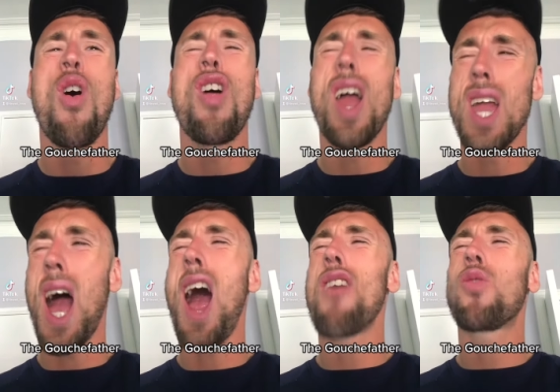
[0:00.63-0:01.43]
Right,
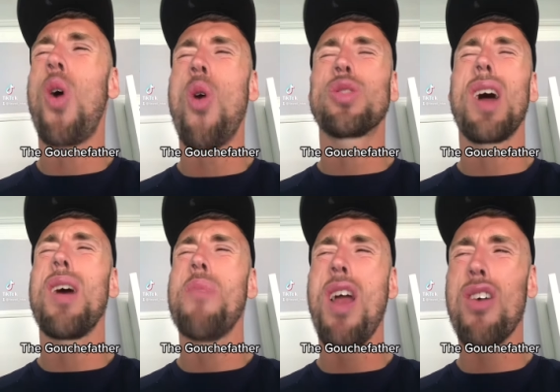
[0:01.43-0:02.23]
I've called an
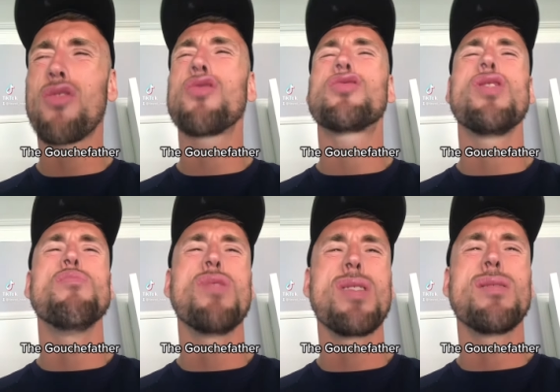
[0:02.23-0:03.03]
emergency
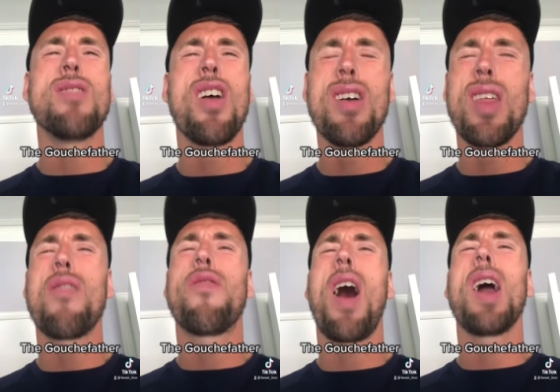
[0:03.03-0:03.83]
meeting of the
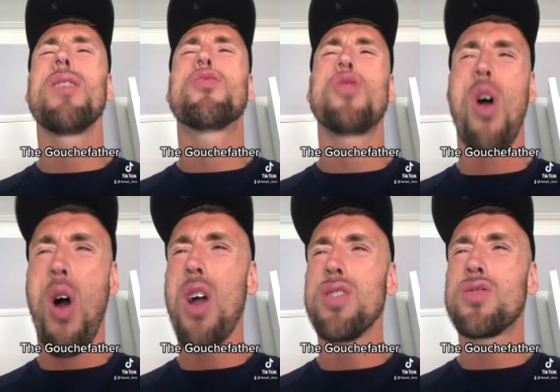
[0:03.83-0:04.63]
five
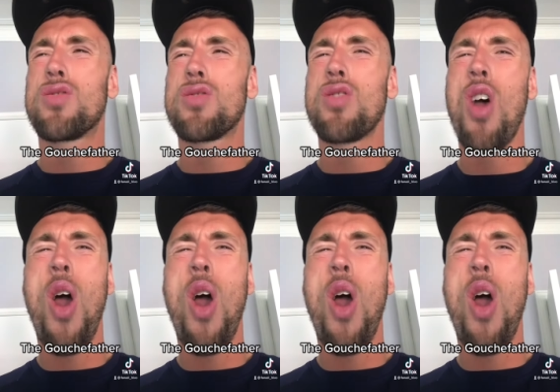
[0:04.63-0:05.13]
Johns.